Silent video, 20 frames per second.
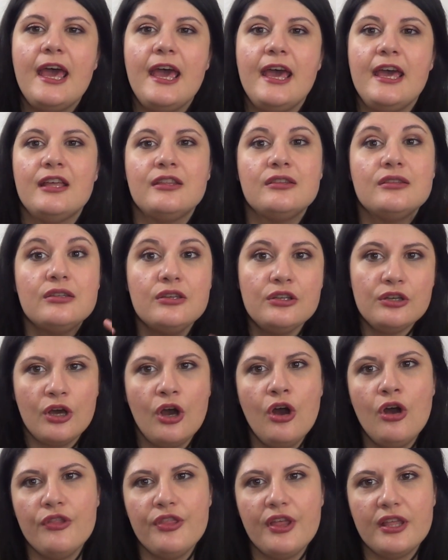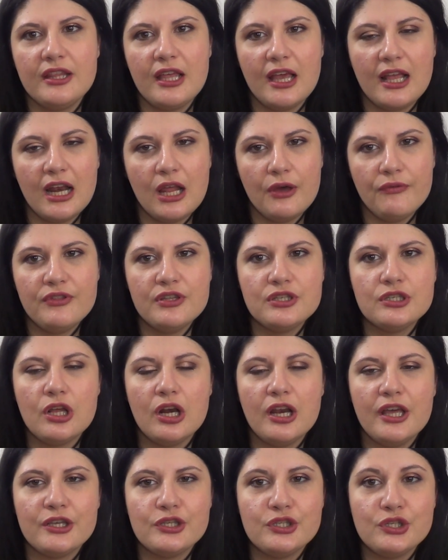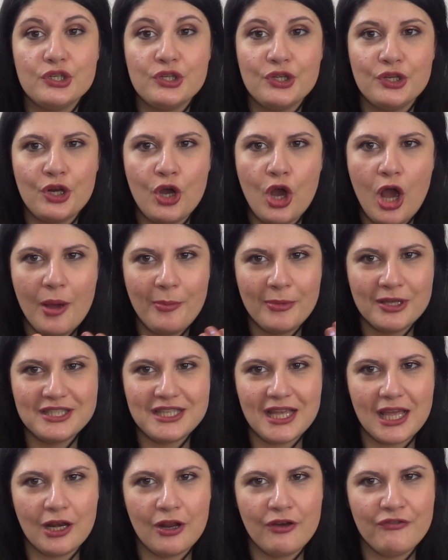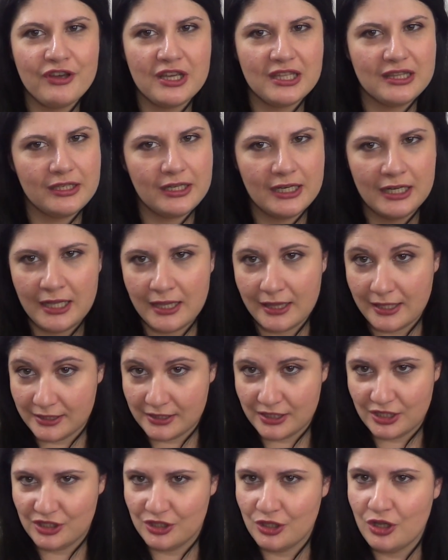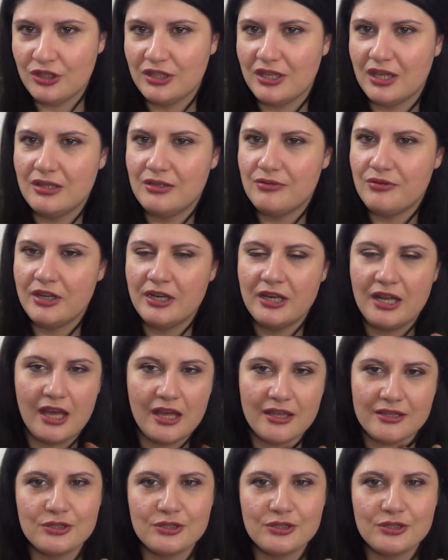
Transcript: And you know that I love this collection. You know how much I love Katrina. This is not Katrina.